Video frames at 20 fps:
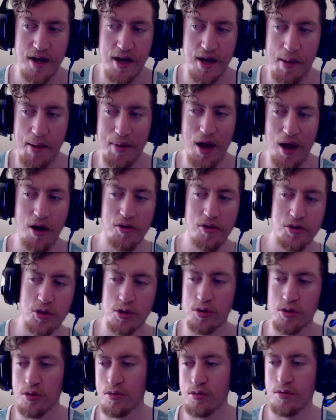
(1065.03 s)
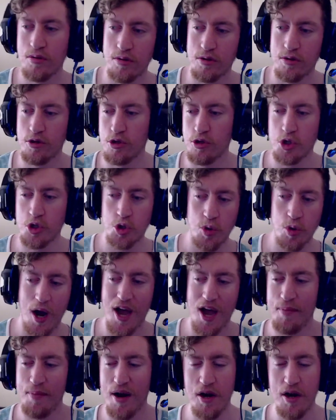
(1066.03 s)
I mean, I'll
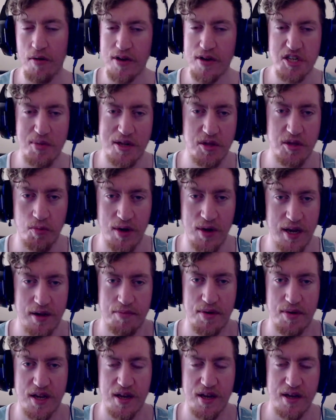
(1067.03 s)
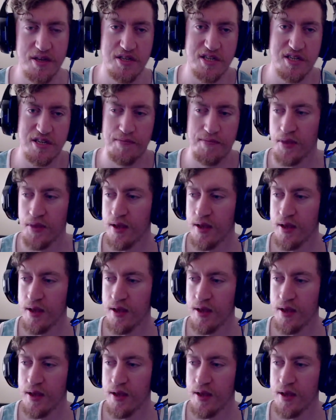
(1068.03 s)
try, but I don't expect to win because